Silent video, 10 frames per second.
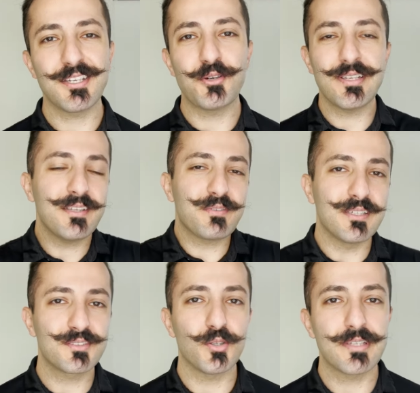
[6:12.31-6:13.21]
you know, and even
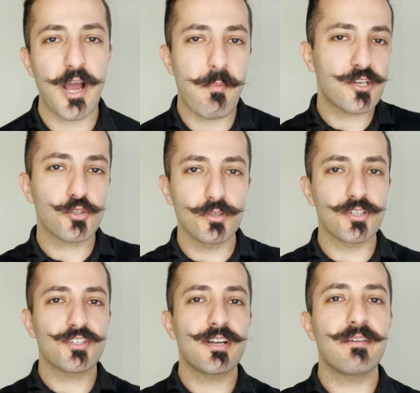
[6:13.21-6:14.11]
until now, my
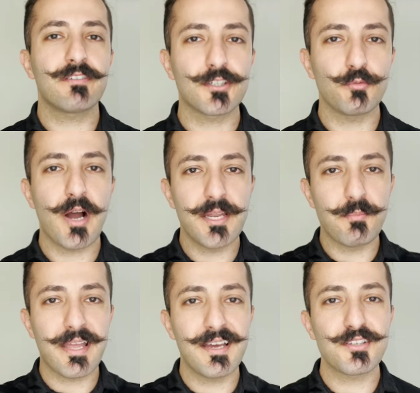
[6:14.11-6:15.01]
shoulders are not very wide,
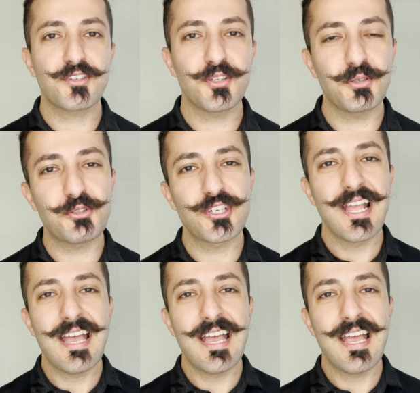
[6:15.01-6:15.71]
my head is huge,